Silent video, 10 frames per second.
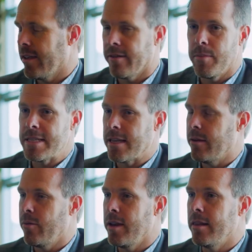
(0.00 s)
does. I mean,
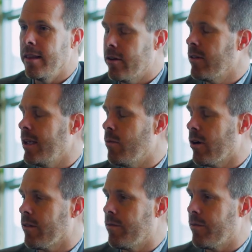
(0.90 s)
so we literally
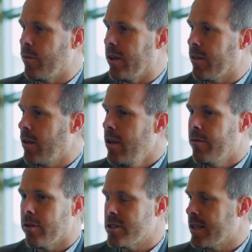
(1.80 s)
work with
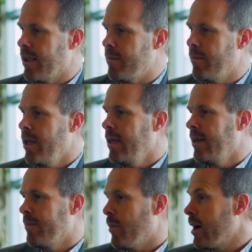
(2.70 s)
first time
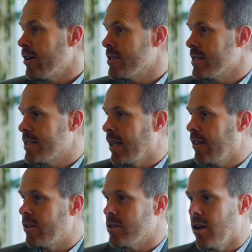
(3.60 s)
buyers and
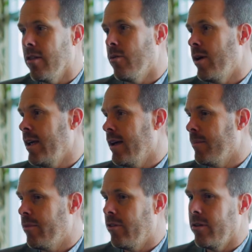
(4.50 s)
sellers all the way
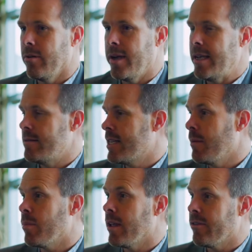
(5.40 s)
up to a
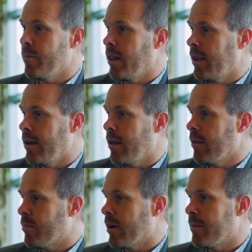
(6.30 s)
10 plus million
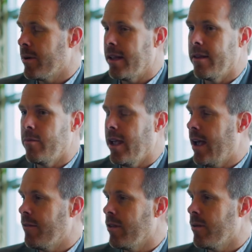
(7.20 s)
dollar property that we
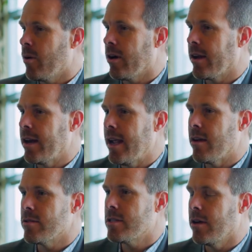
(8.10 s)
have on the market
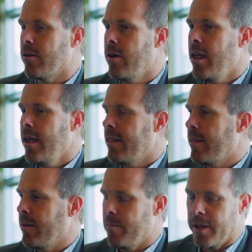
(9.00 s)
now. So,
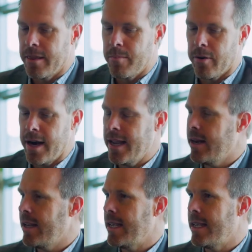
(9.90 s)
the, but the
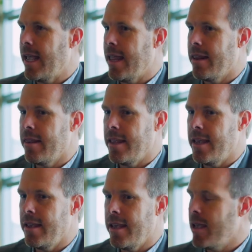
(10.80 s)
brand and
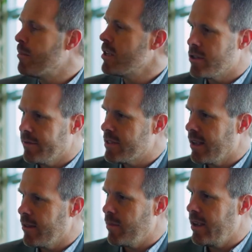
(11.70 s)
the image of
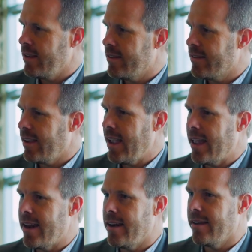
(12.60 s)
Sotheby's
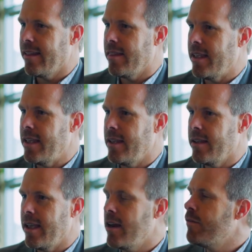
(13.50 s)
and
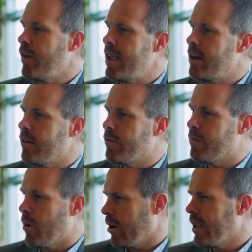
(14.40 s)
the
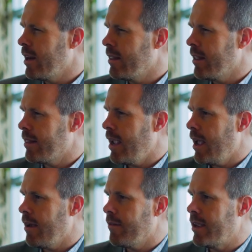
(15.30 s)
innovative marketing that they
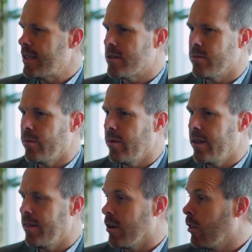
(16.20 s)
have is
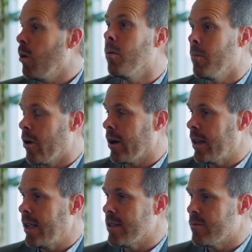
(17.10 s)
the global
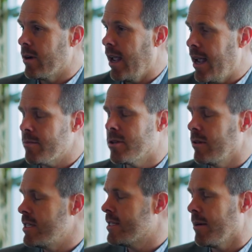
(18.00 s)
marketing is what
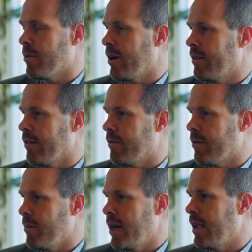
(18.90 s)
absolutely separates it
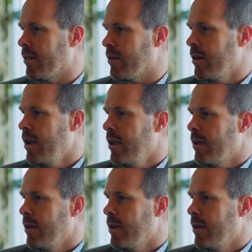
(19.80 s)
from any other